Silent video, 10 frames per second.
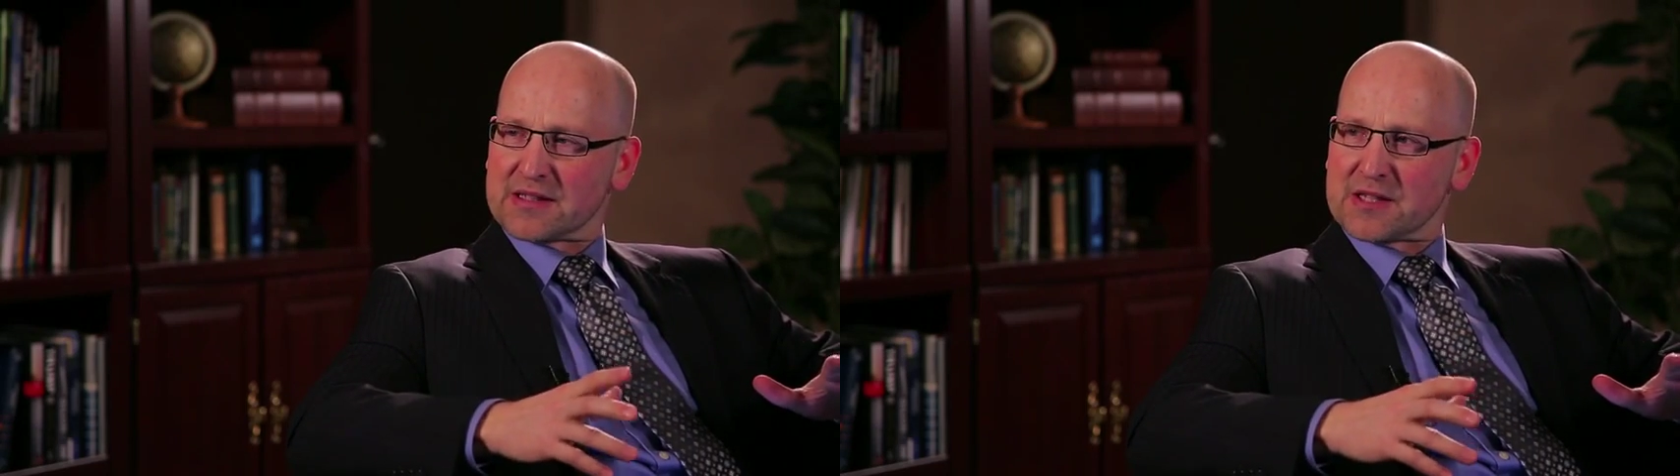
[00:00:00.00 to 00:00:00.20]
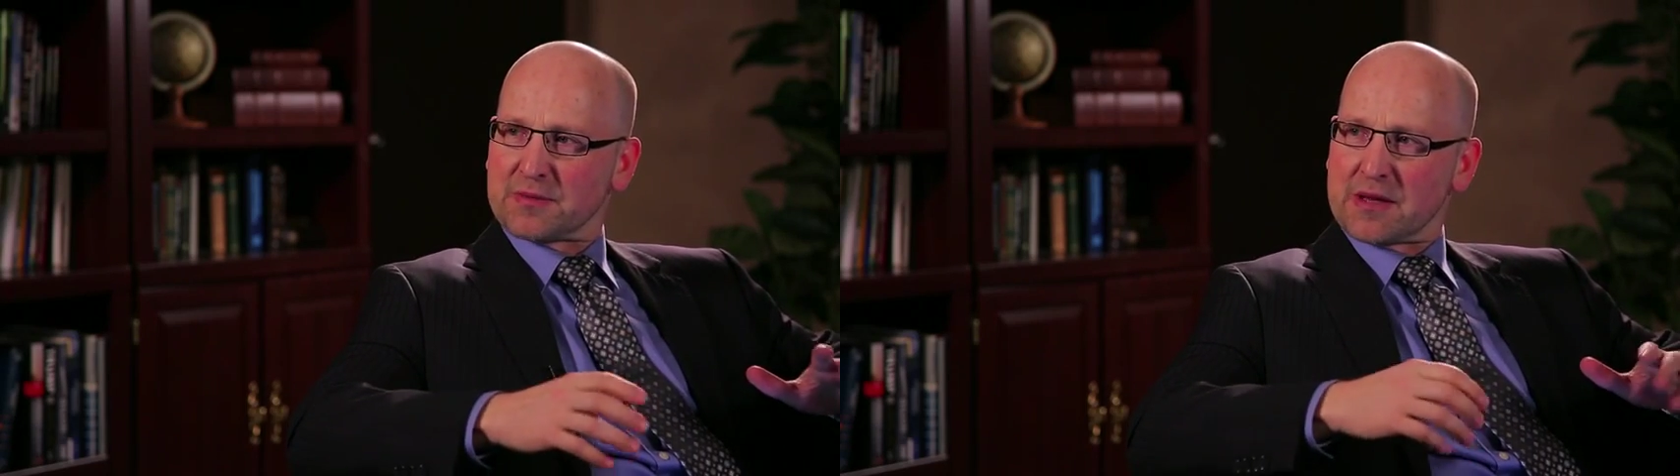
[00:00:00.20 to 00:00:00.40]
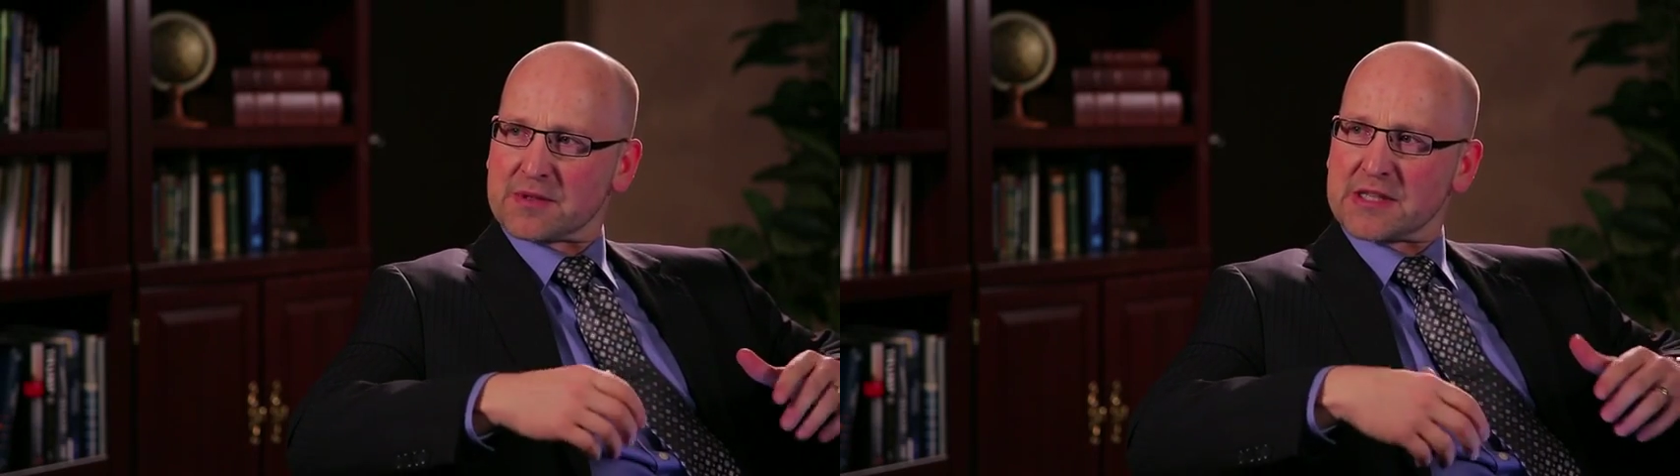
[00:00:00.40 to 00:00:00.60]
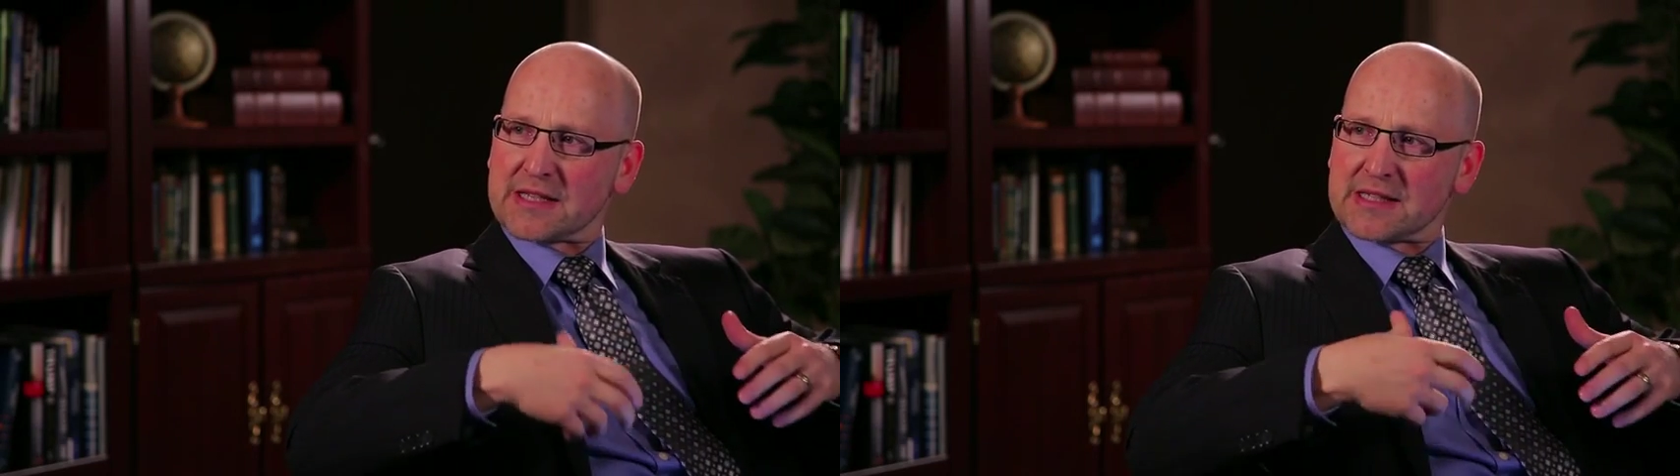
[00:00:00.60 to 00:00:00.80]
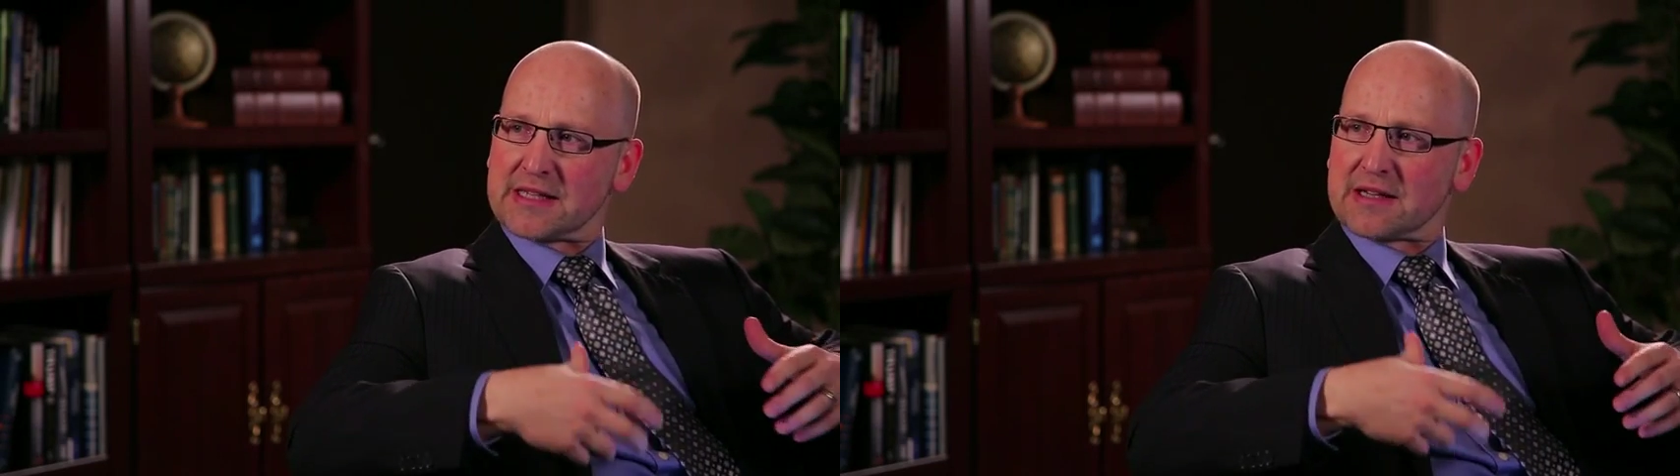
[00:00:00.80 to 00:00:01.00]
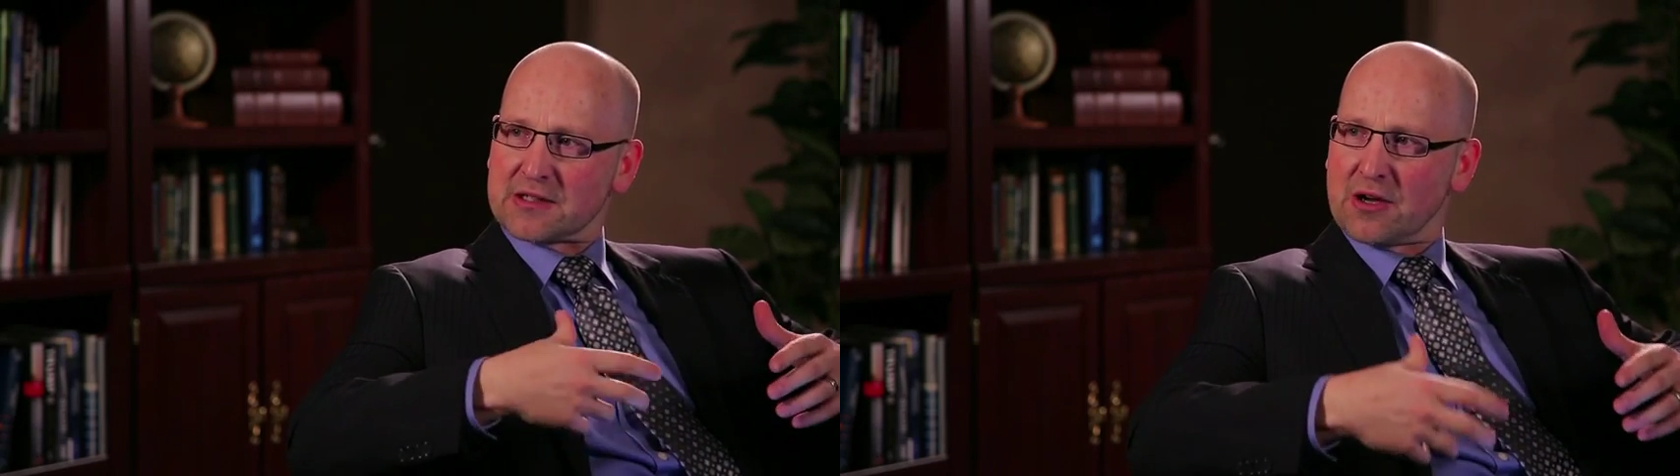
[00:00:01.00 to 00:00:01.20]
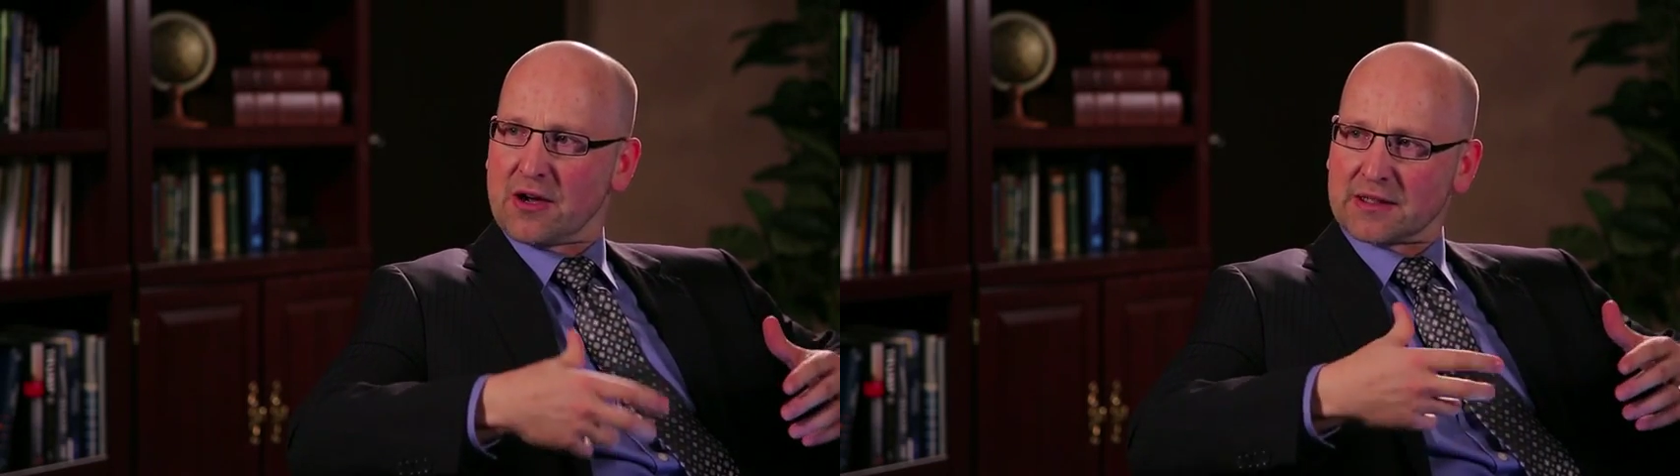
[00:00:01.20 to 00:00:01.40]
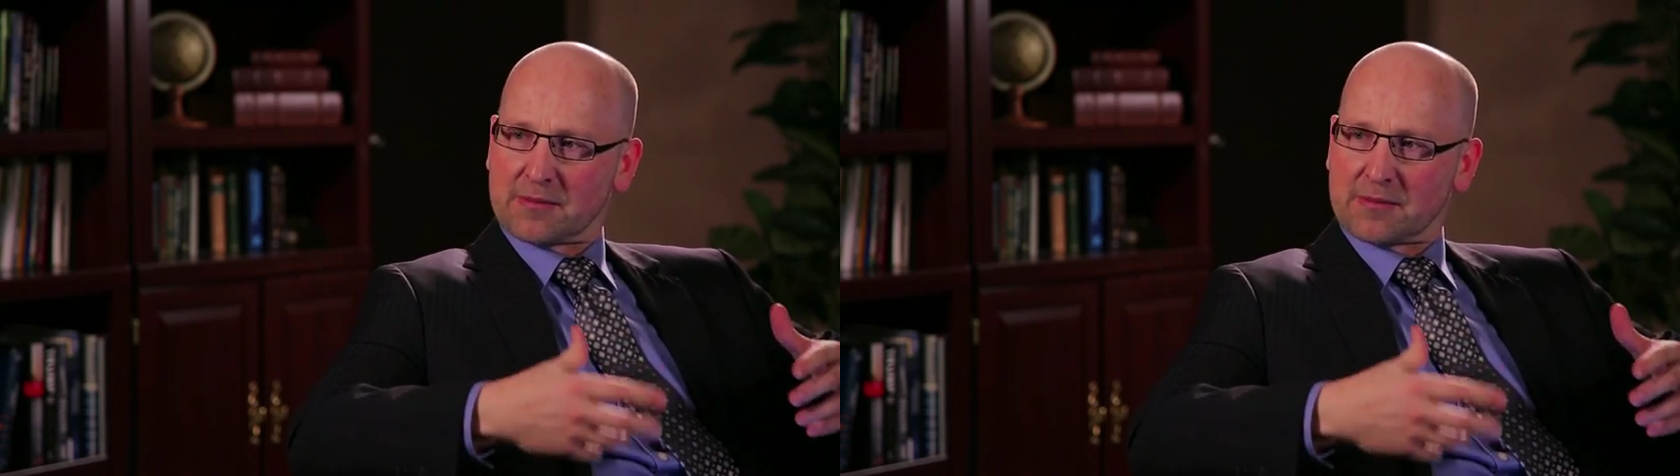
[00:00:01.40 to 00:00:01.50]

sometimes doesn't get talked